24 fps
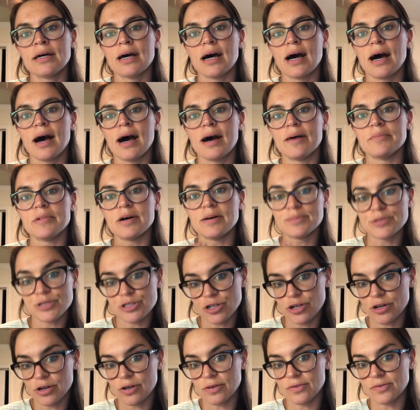
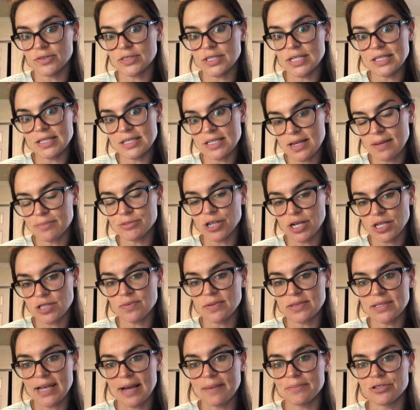observed in subjects
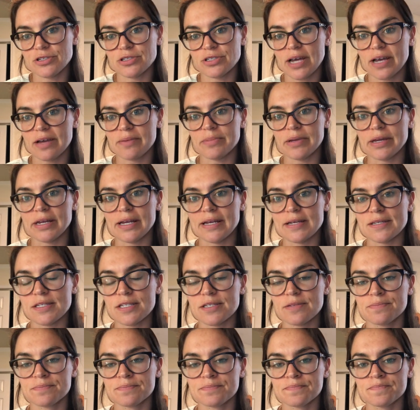with type 2
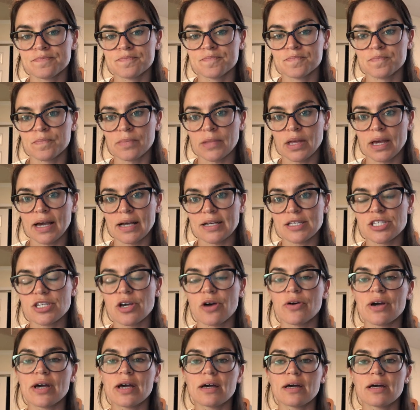diabetes. Okay,
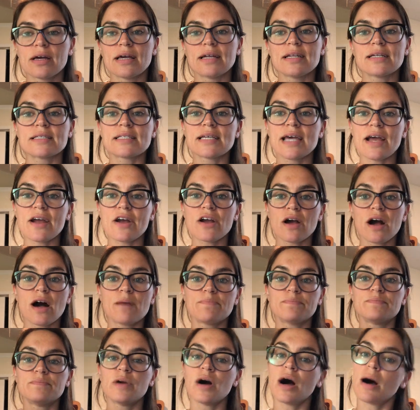so
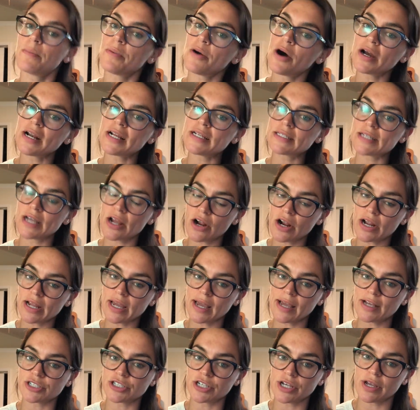upon
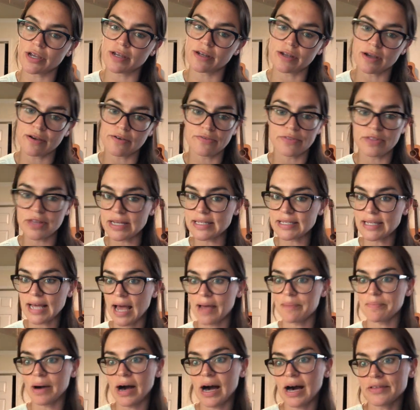interrogation of these
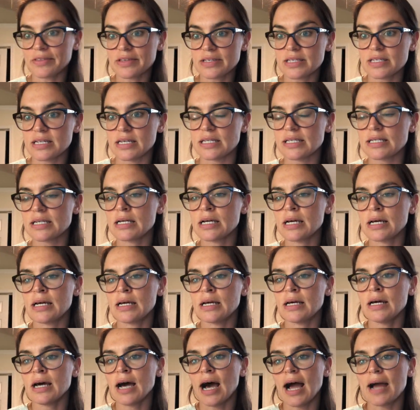hypotheses,
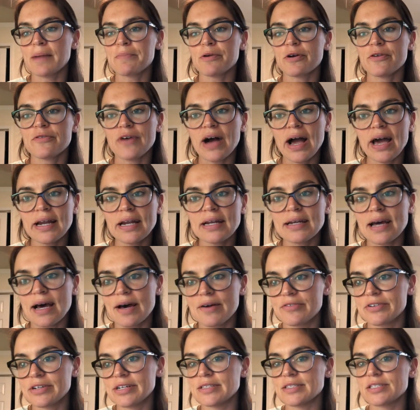I provided
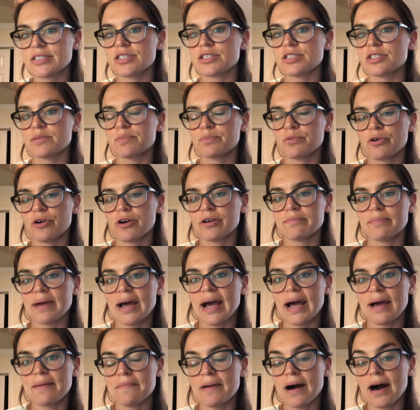evidence to support my
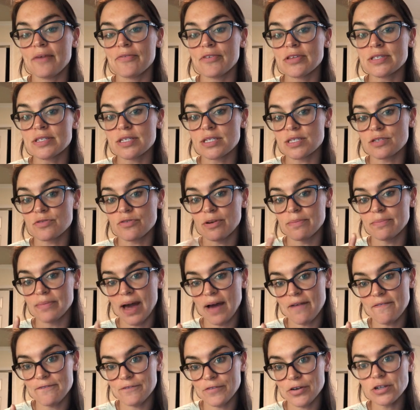hypothesis from
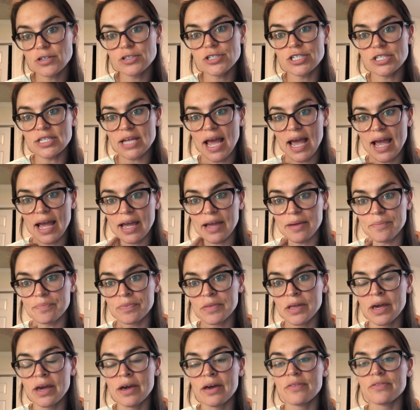that first aim
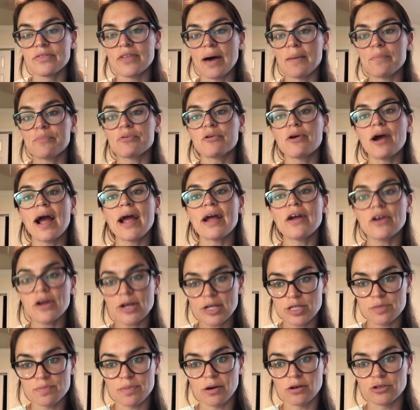that prior
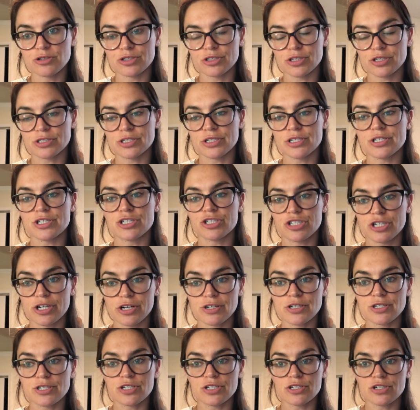exposure to
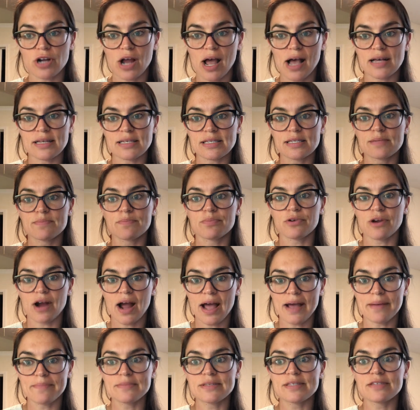shear stress
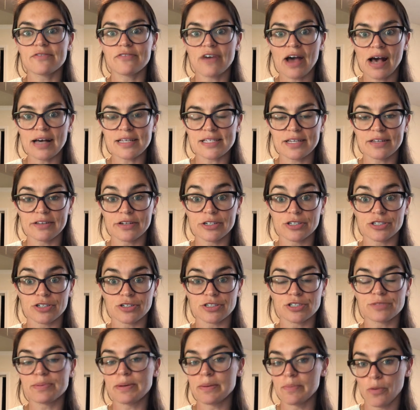primes the
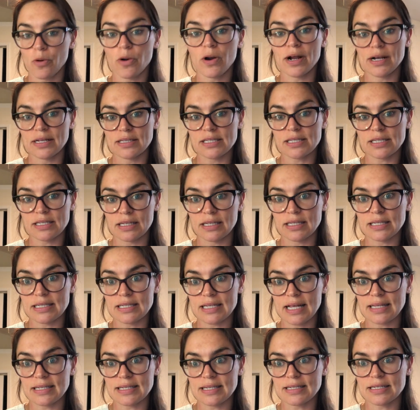vasculature to be more insulin
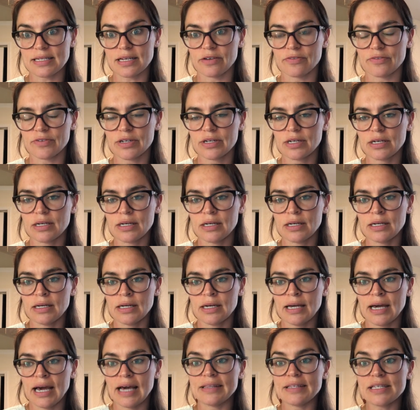sensitive.
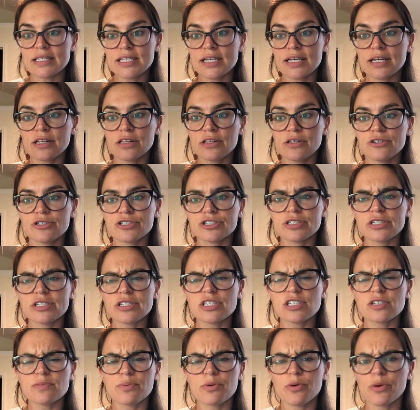And this conclusion
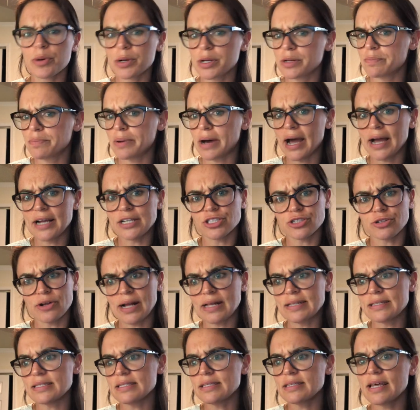is supported by
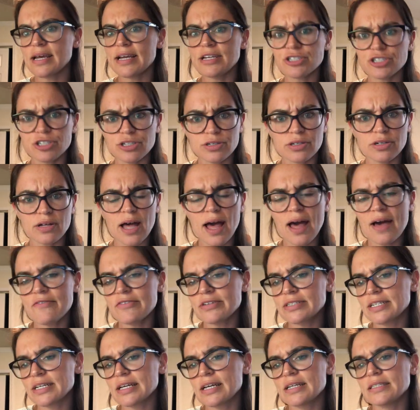translational
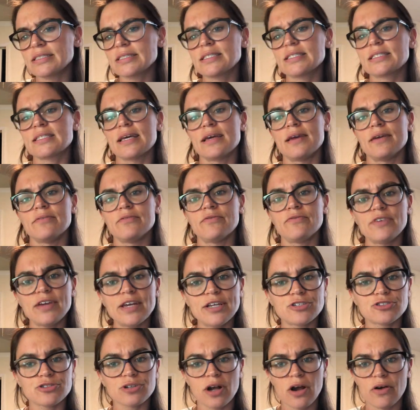evidence in
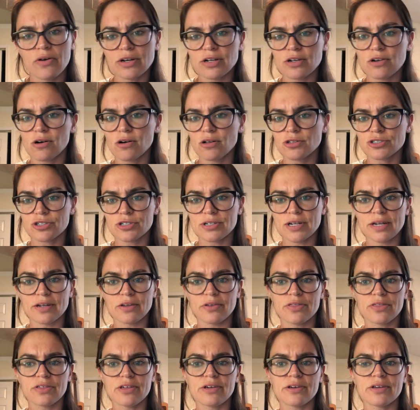vitro and cultured
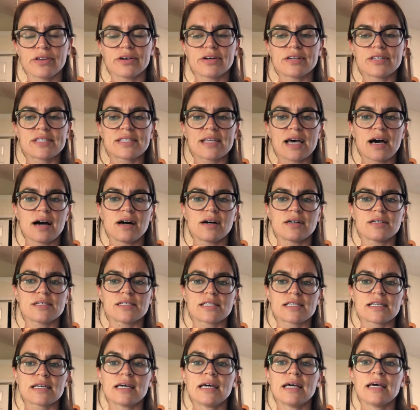endothelial
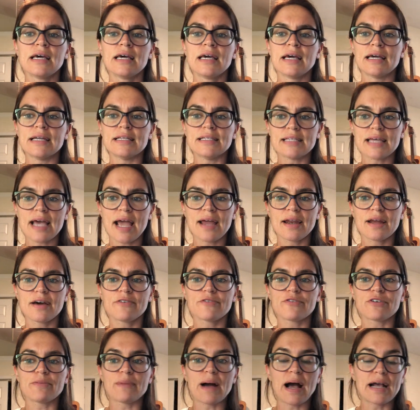cells, in data
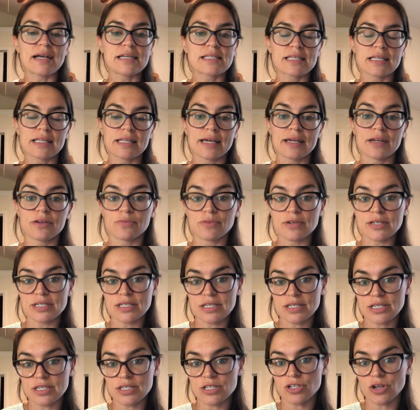from isolated
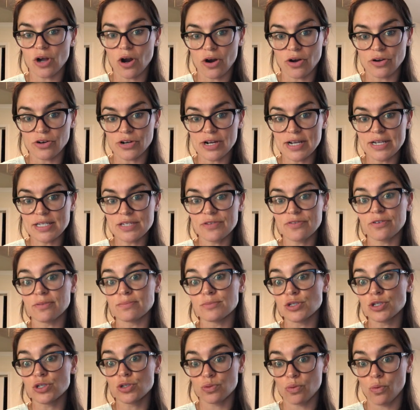resistance arteries from
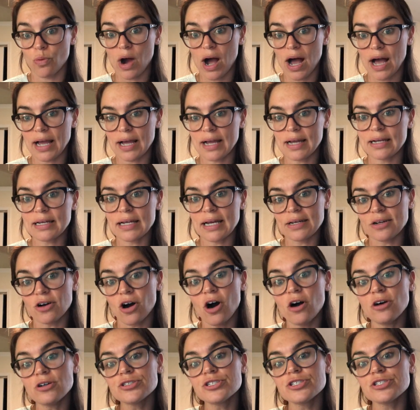swine, and
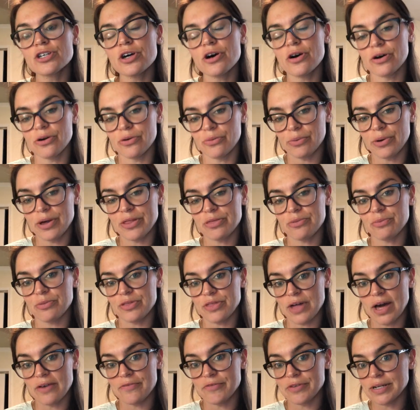also
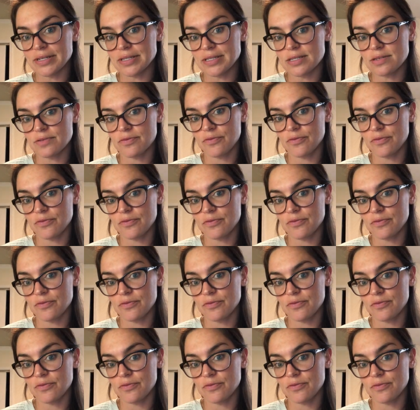with evidence